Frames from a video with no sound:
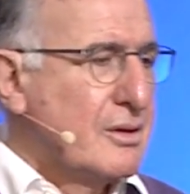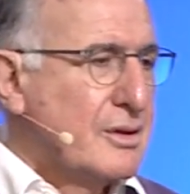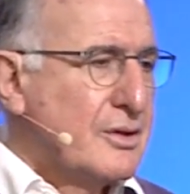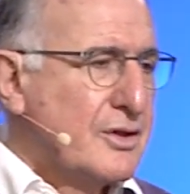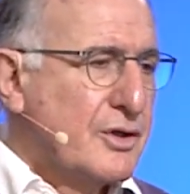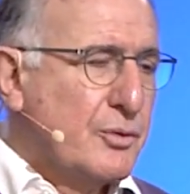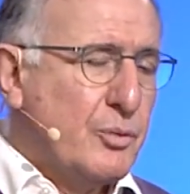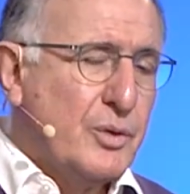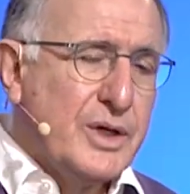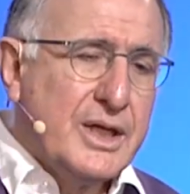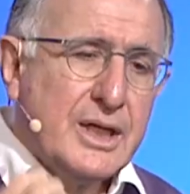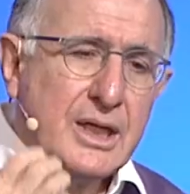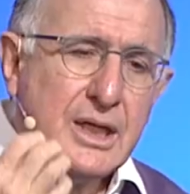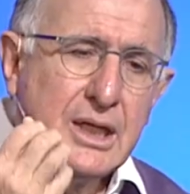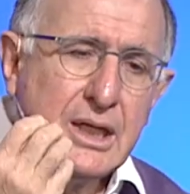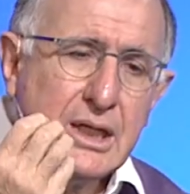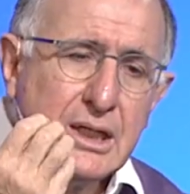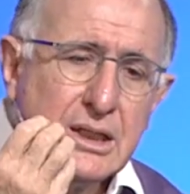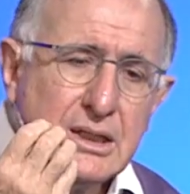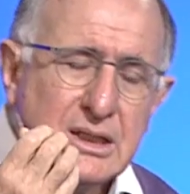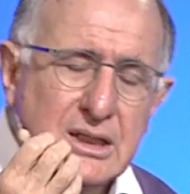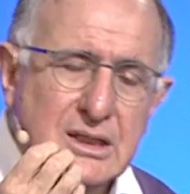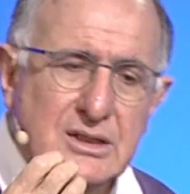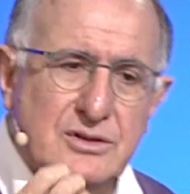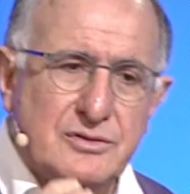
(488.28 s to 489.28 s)
that we
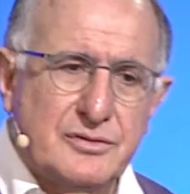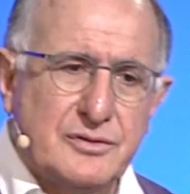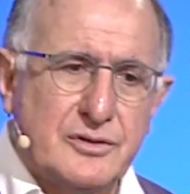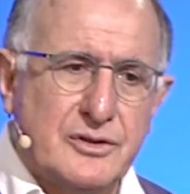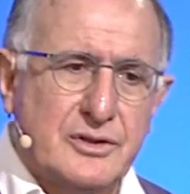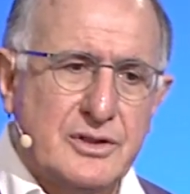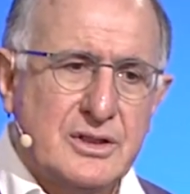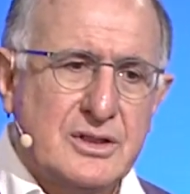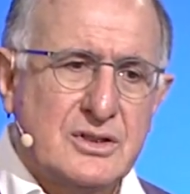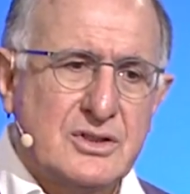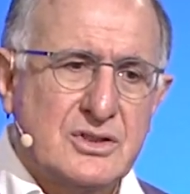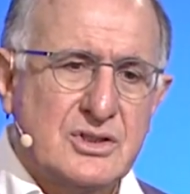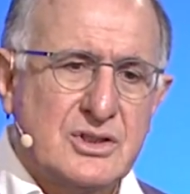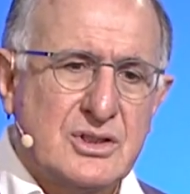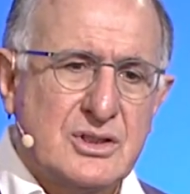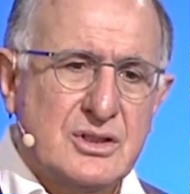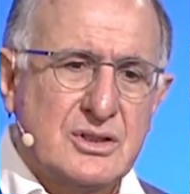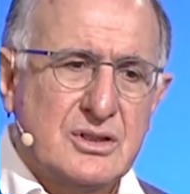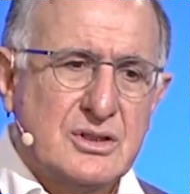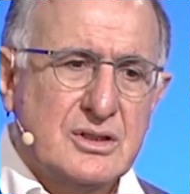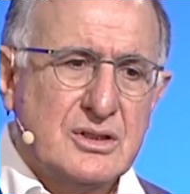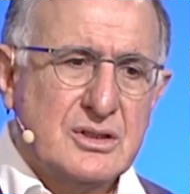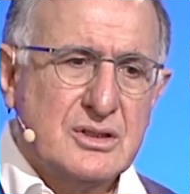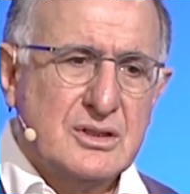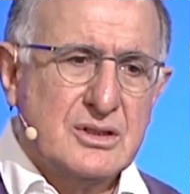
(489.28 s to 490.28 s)
hear his voice,
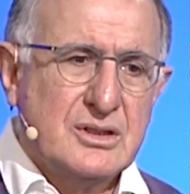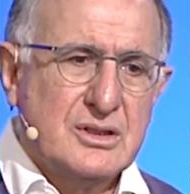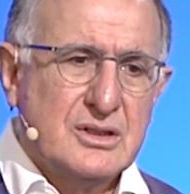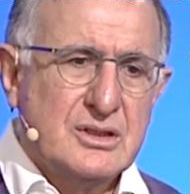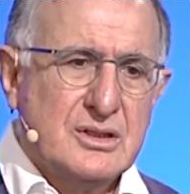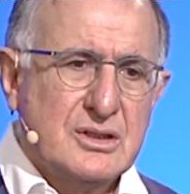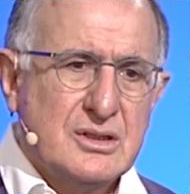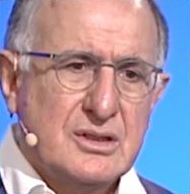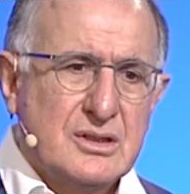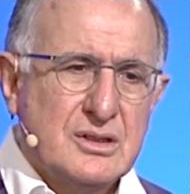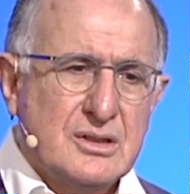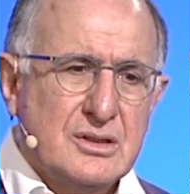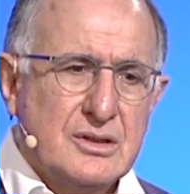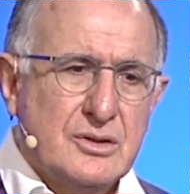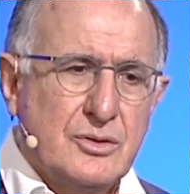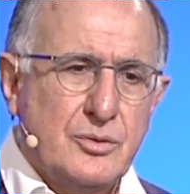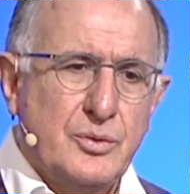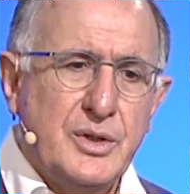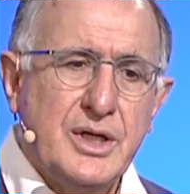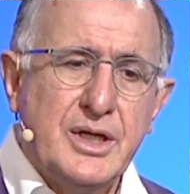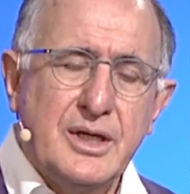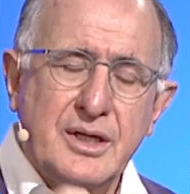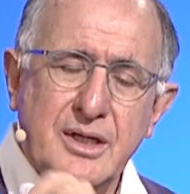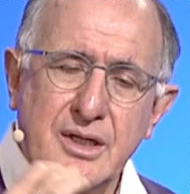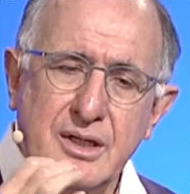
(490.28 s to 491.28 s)
we
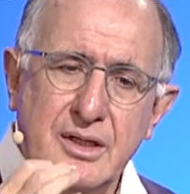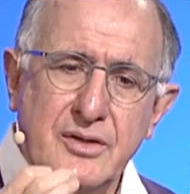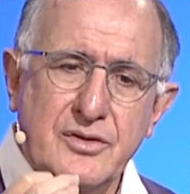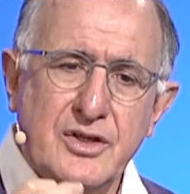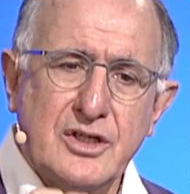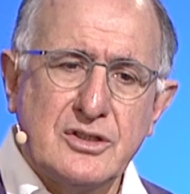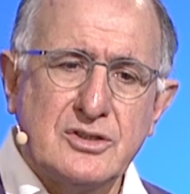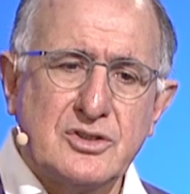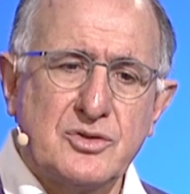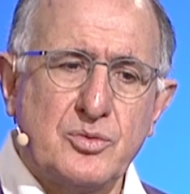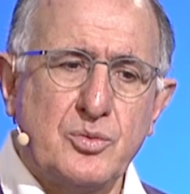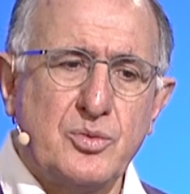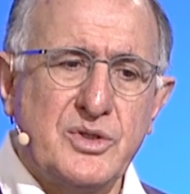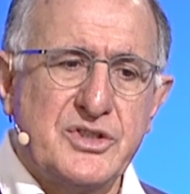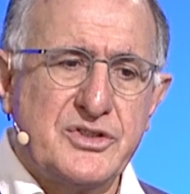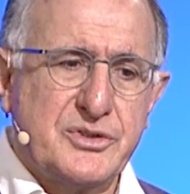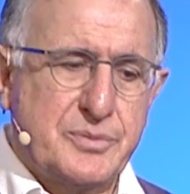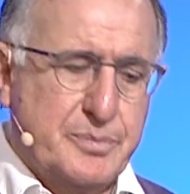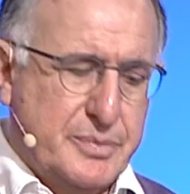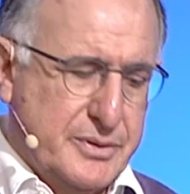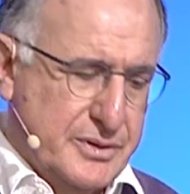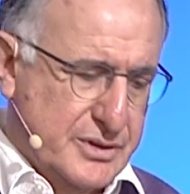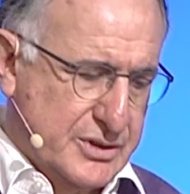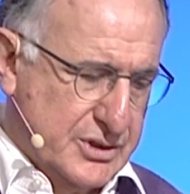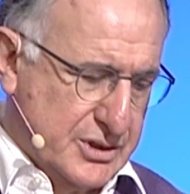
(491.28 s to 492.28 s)
hear those
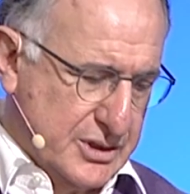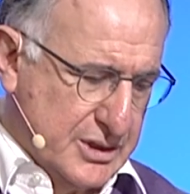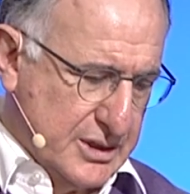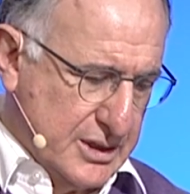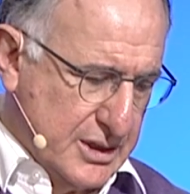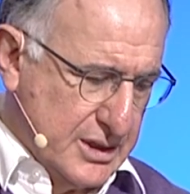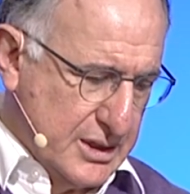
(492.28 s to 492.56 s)
whispers,